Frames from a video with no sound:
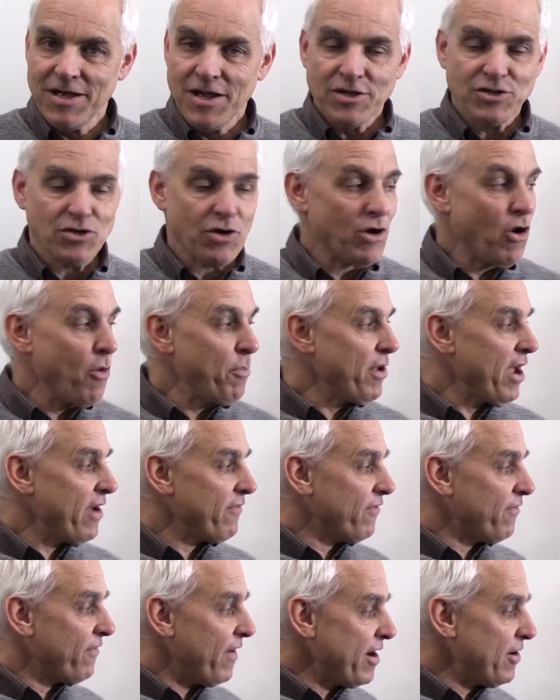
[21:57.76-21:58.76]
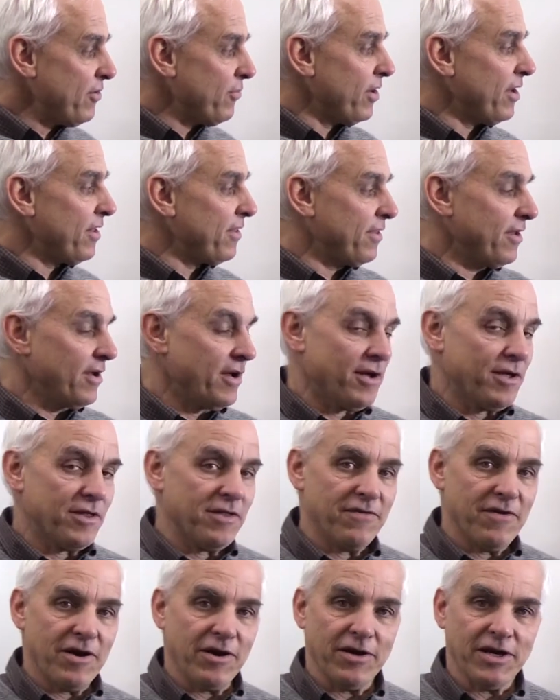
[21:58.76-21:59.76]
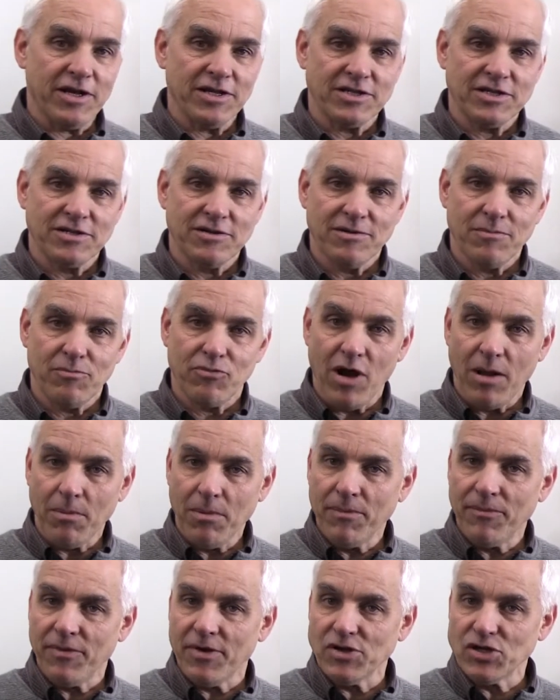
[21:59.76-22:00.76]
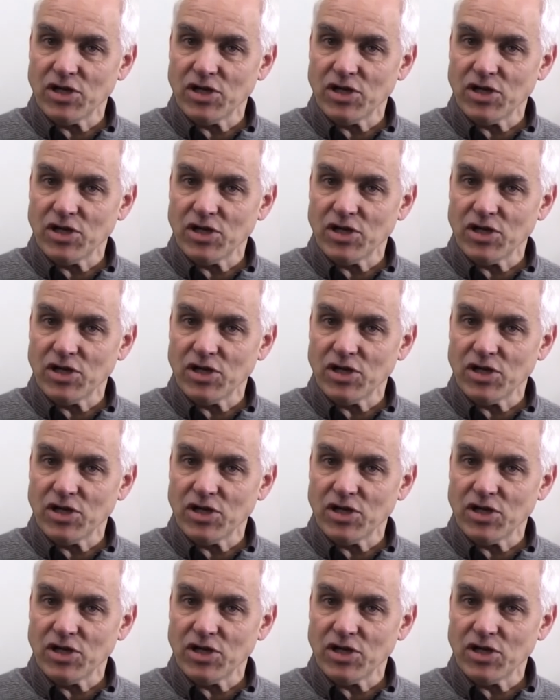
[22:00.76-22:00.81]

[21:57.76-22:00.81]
So I hope you have fun with the various problems and